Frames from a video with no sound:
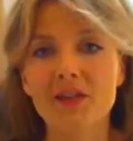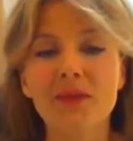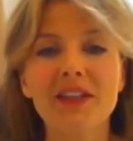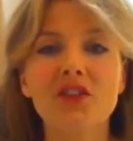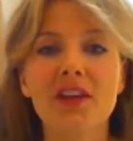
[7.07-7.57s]

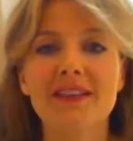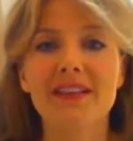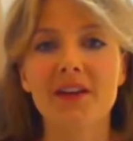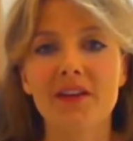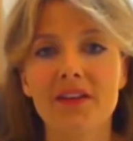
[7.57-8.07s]
Wendy Johns
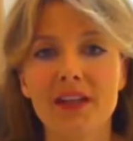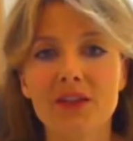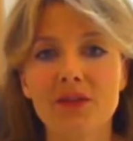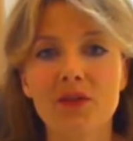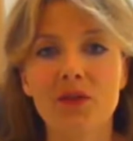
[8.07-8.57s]
here. Thanks
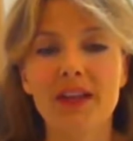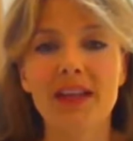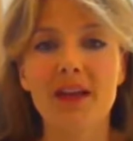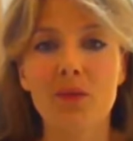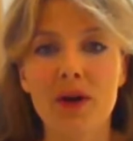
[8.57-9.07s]
for
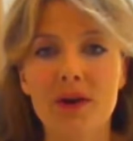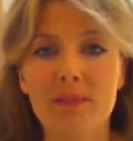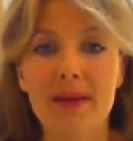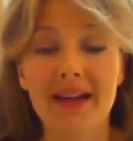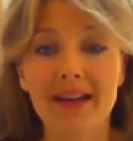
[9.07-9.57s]
joining and
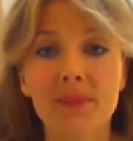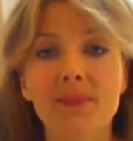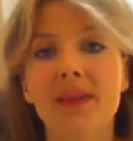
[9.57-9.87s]
welcome back.